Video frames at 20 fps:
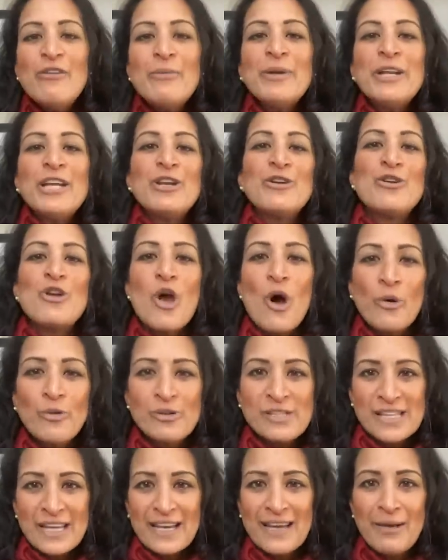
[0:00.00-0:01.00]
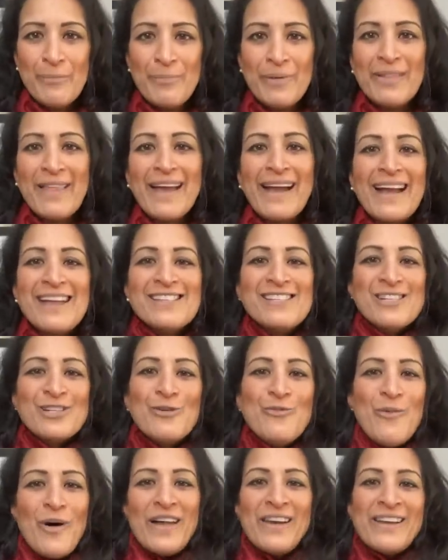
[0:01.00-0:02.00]
Everybody knows it, but, I
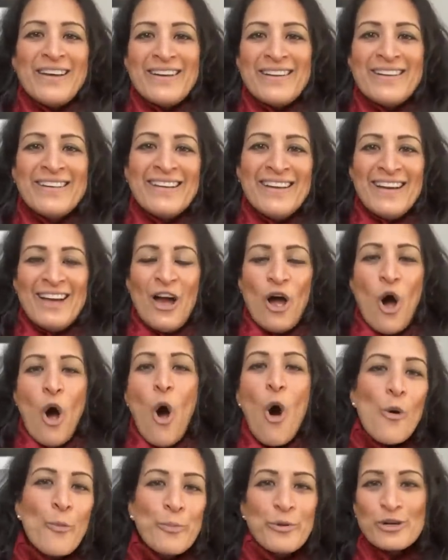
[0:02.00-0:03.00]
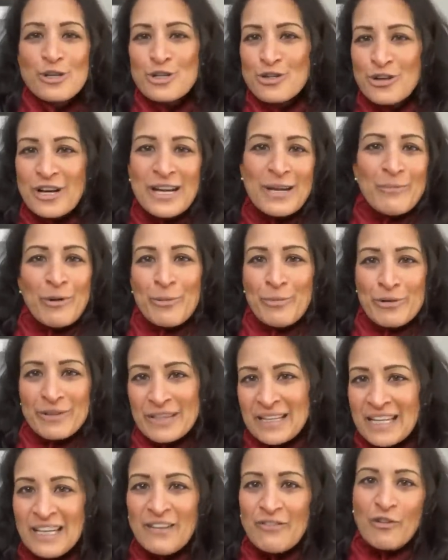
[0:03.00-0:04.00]
still want to hope or dream or
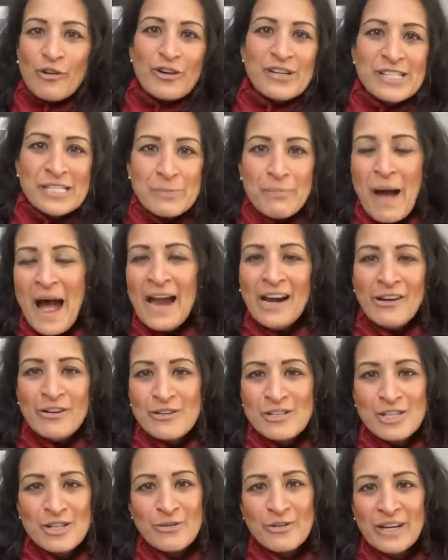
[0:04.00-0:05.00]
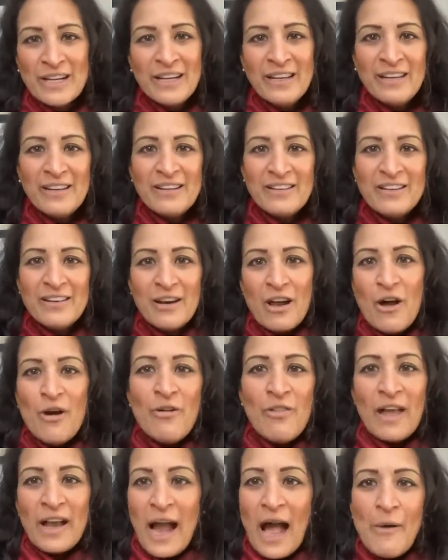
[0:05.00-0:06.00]
believe or aspire to it, you
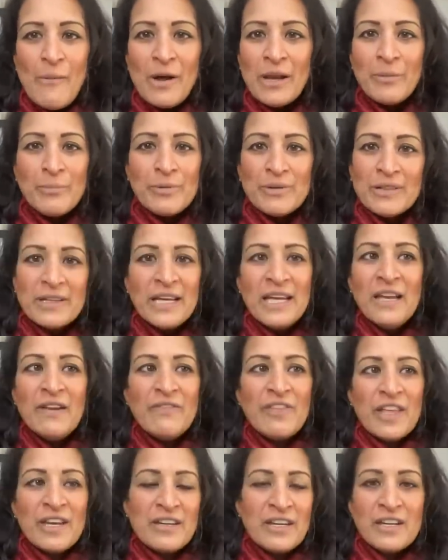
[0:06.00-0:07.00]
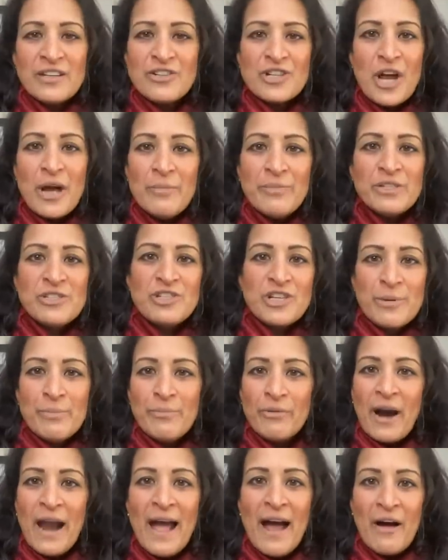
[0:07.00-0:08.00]
know? I want to believe that Nick Chubb is
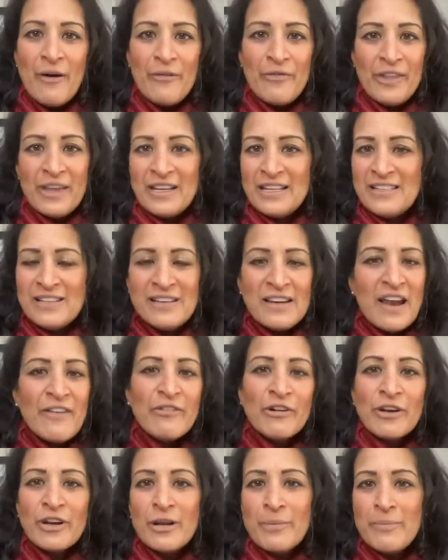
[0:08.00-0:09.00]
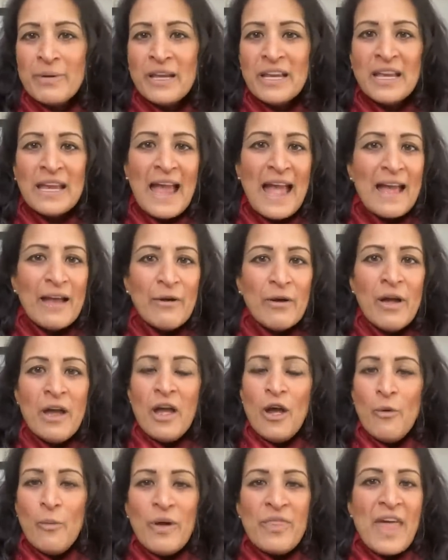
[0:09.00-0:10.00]
Jim Brown, that he's never going to be
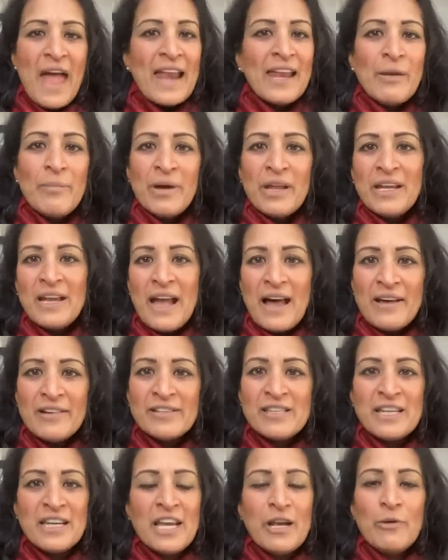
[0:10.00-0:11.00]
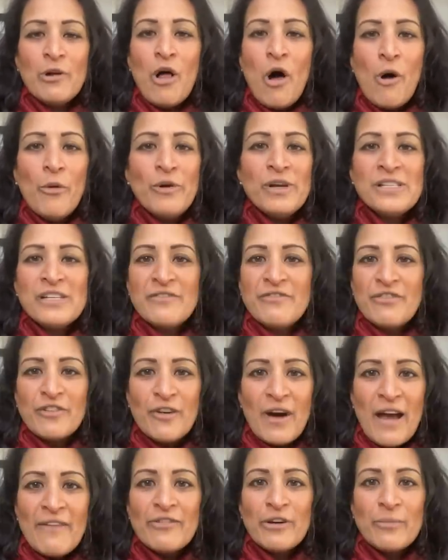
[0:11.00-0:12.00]
with anybody else, and he will always and
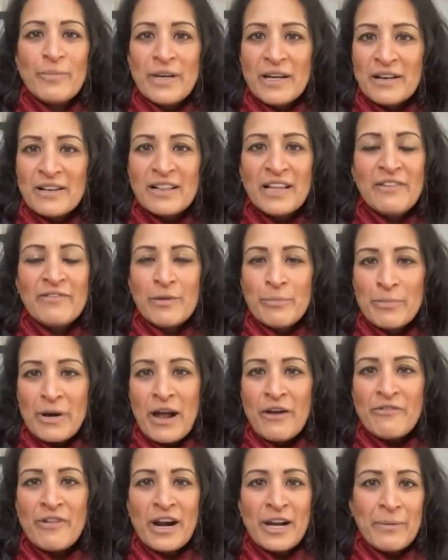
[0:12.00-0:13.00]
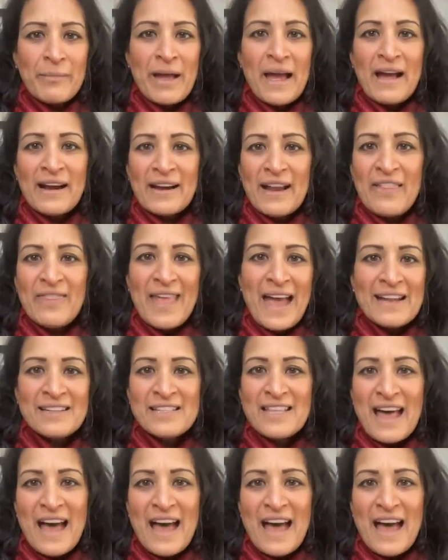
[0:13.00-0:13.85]
forever be a Cleveland Brown running back, and